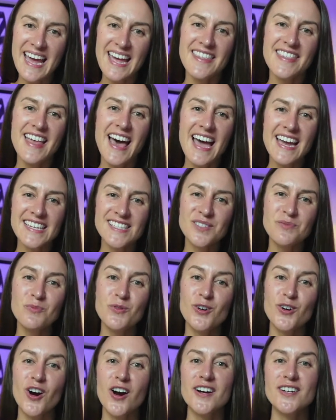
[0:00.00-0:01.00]
and that is in
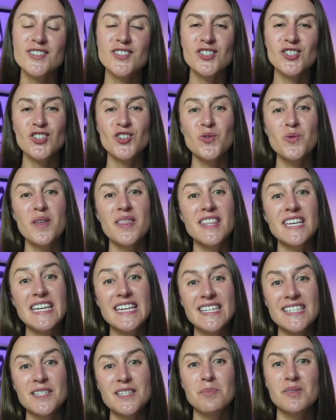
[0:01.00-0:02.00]
regards to
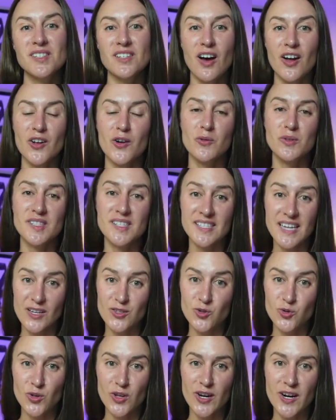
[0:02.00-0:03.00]
the Dubsado
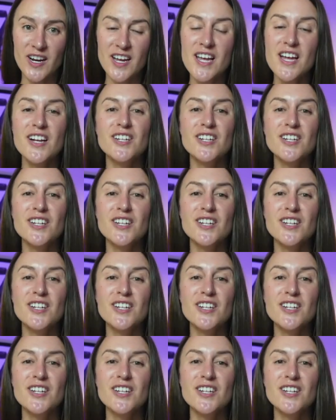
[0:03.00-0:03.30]
scheduler.